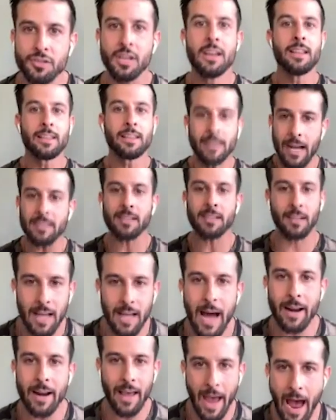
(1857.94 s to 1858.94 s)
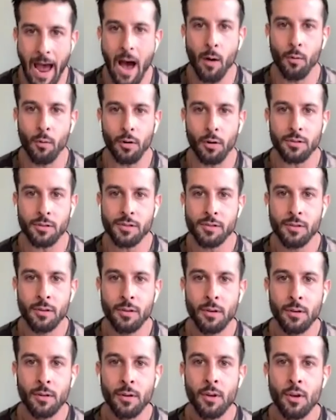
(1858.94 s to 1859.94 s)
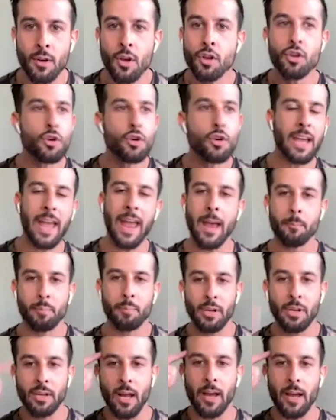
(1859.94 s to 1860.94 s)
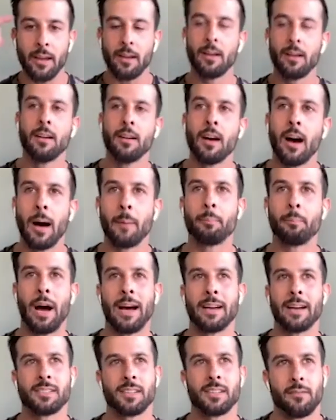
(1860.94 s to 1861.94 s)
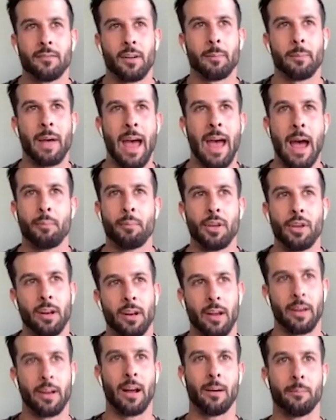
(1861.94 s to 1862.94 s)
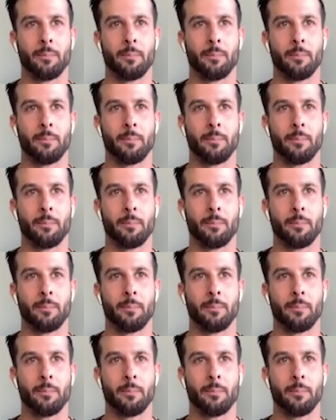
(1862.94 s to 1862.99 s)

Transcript: That's a lot of hours. You can't be like, I'm positive, I'm happy, and I'm